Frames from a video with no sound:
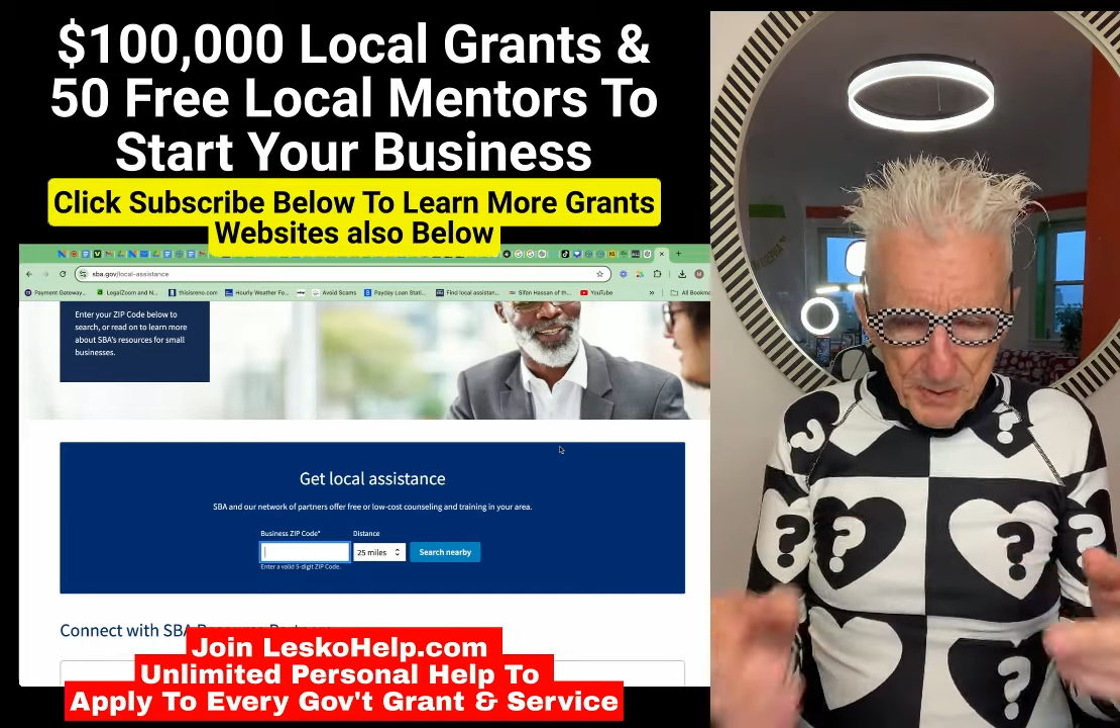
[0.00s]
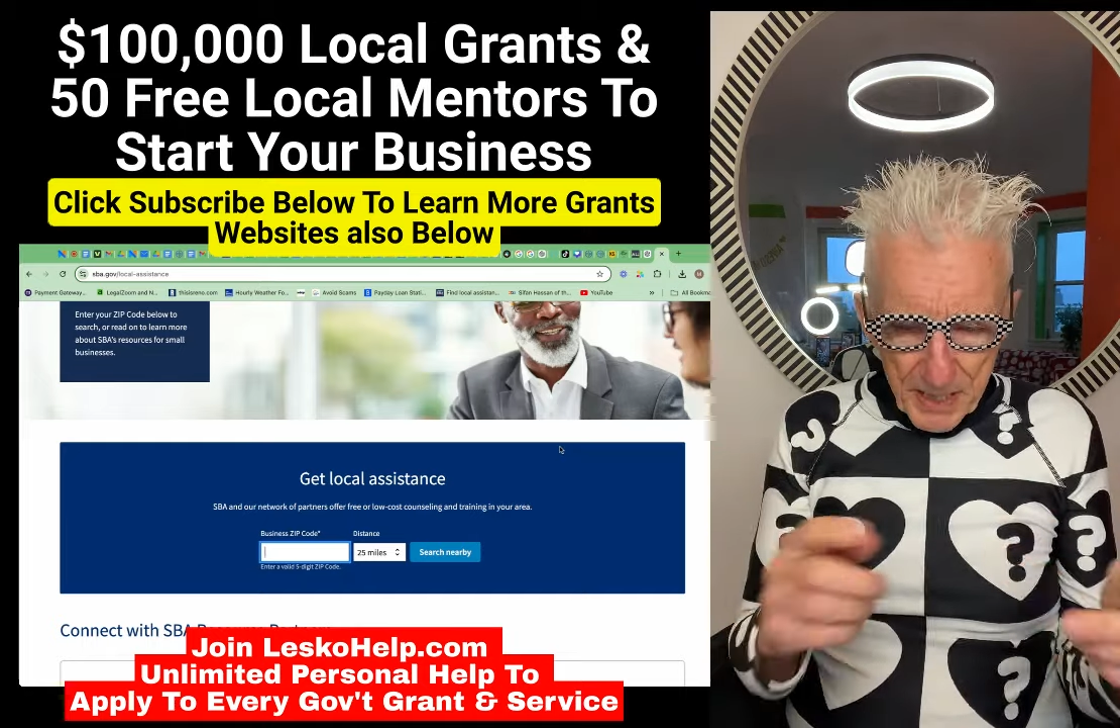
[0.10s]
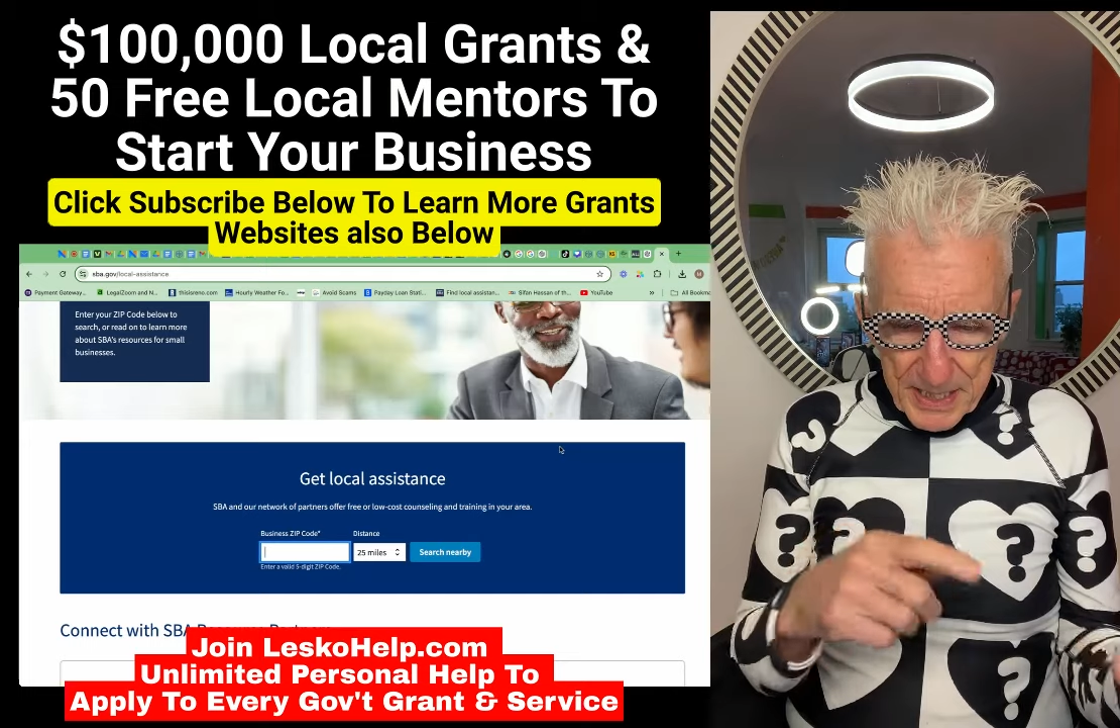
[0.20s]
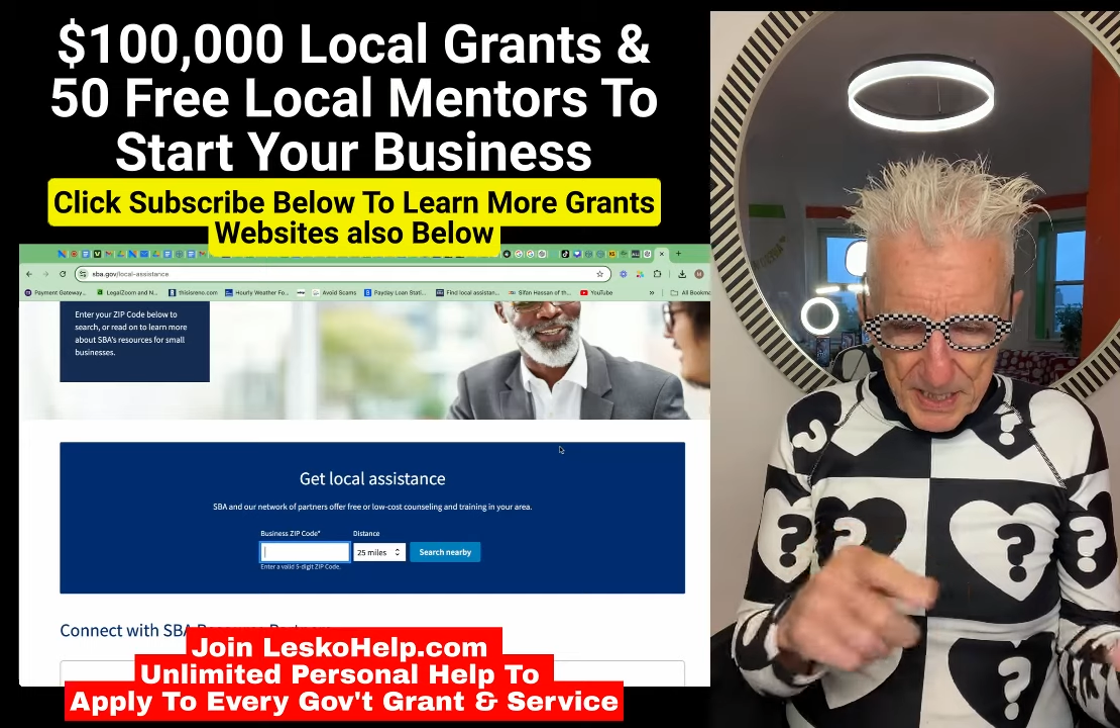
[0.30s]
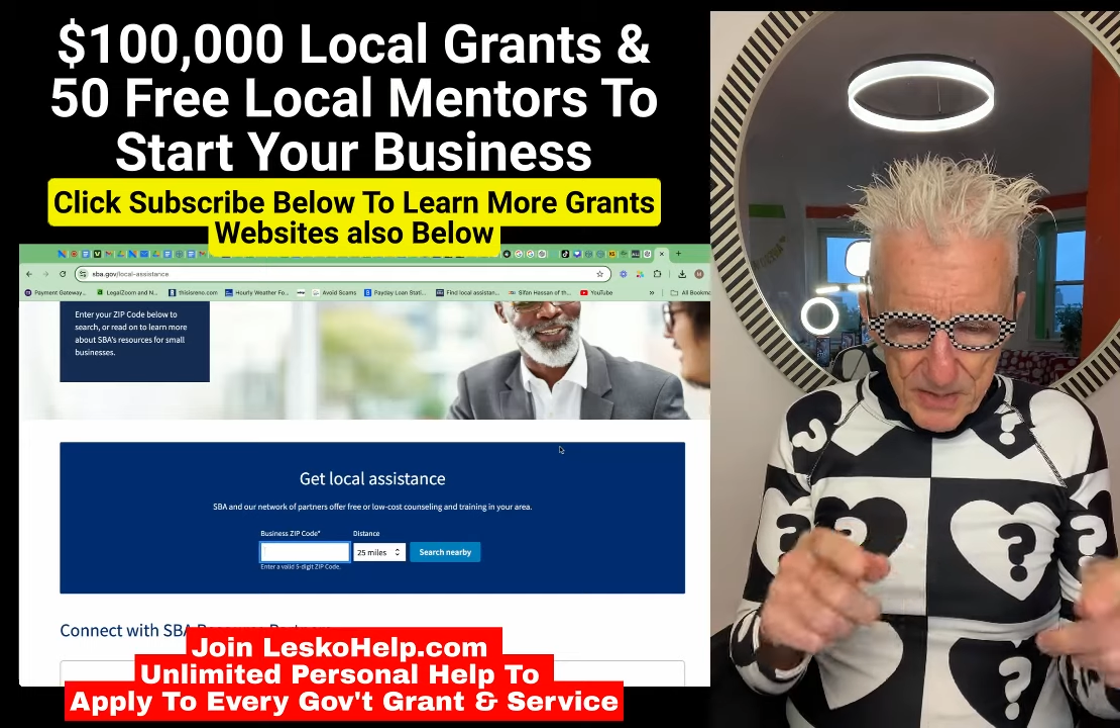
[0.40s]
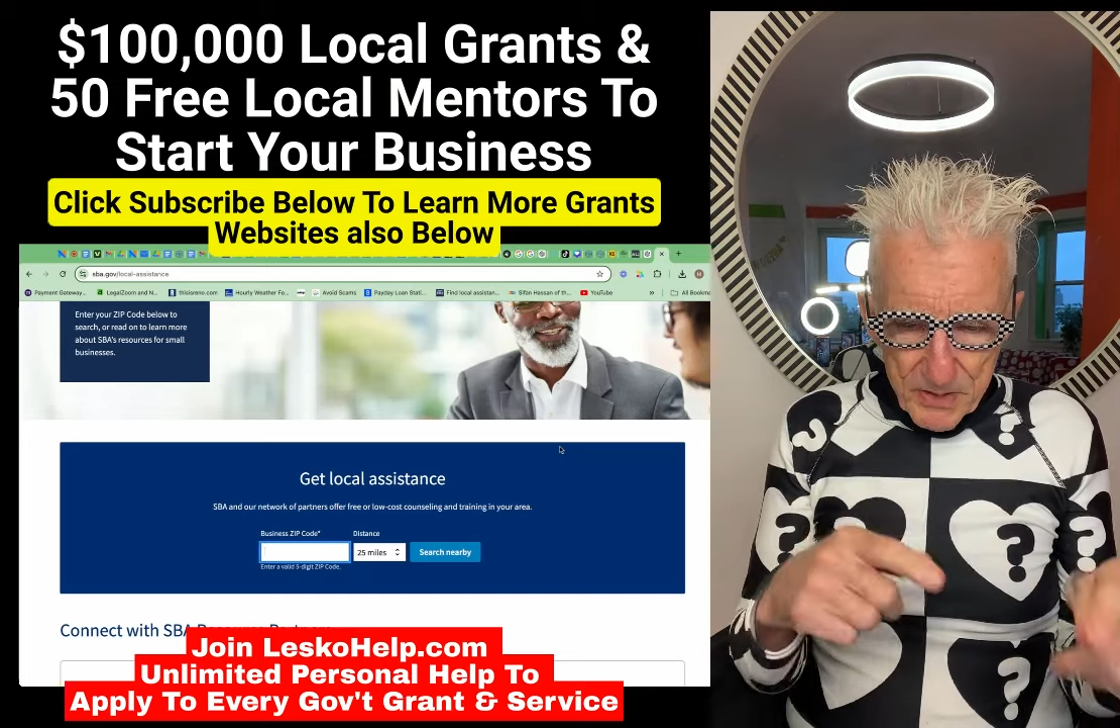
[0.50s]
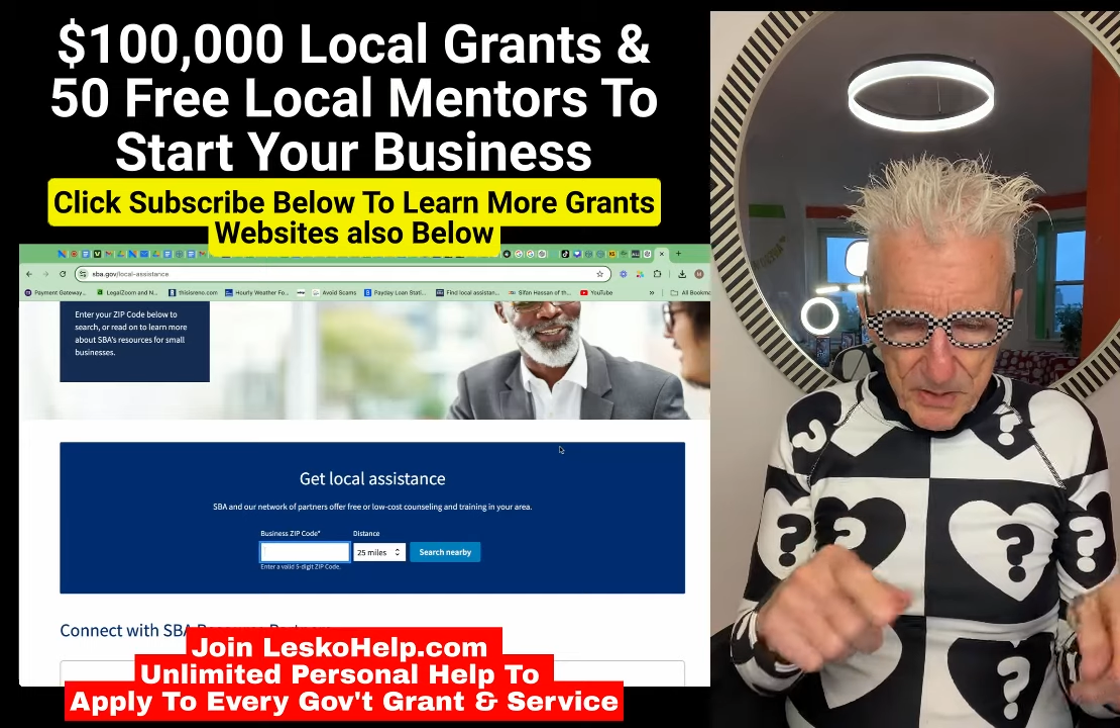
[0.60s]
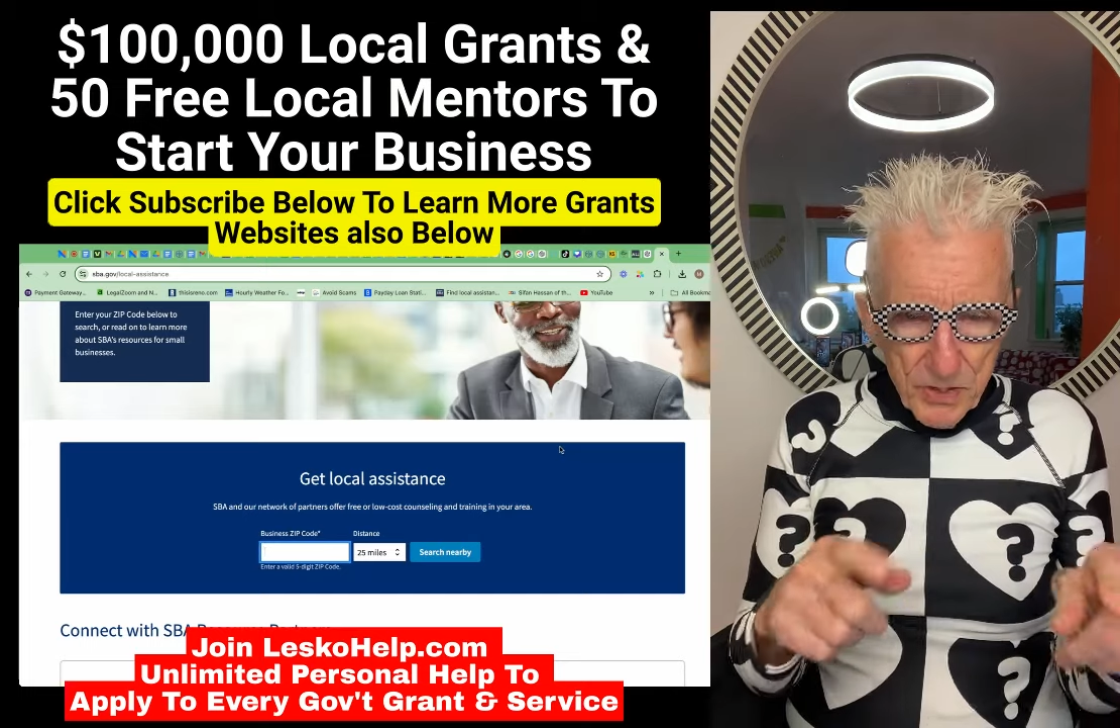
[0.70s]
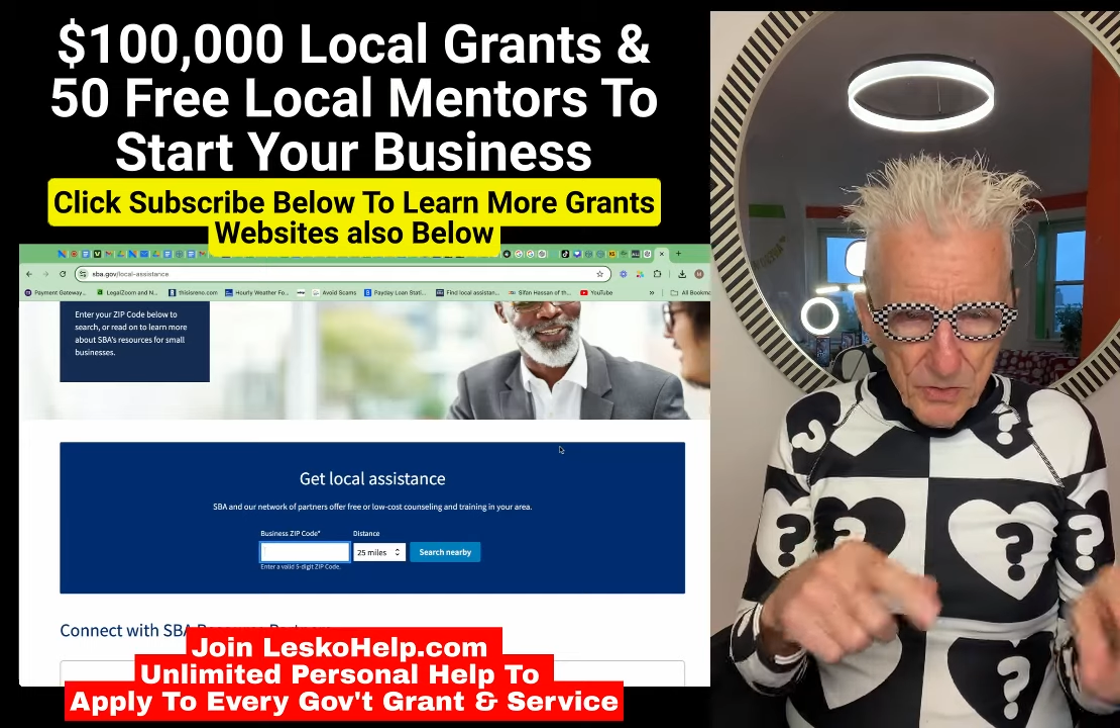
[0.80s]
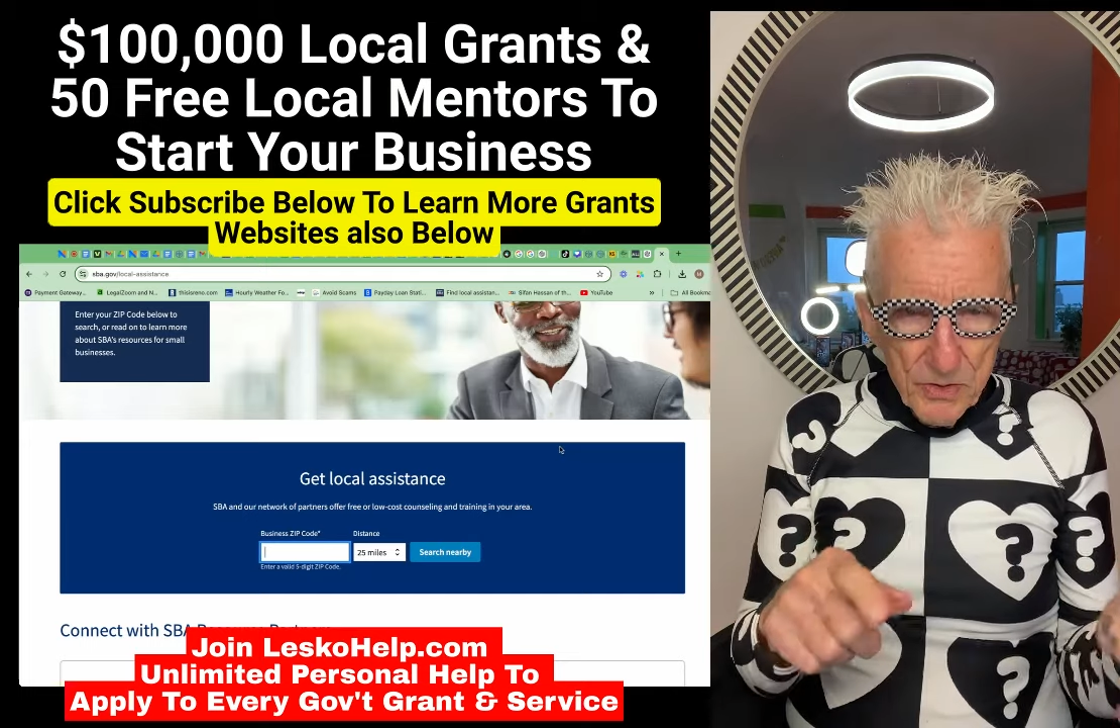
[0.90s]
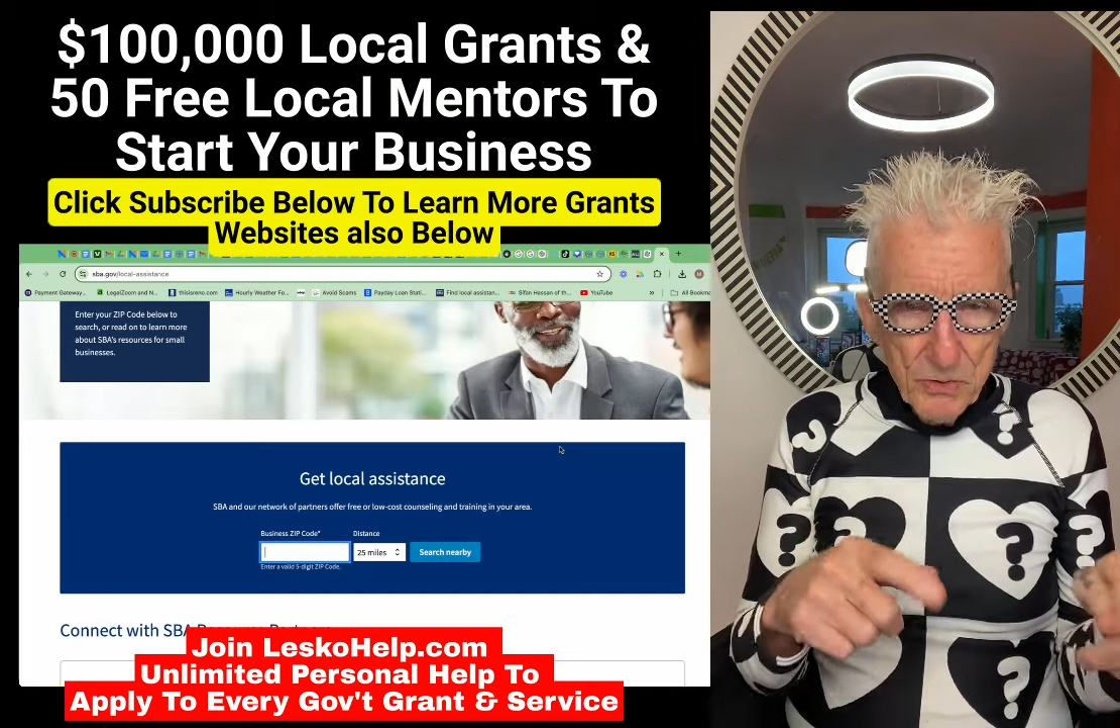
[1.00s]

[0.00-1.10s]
like I just showed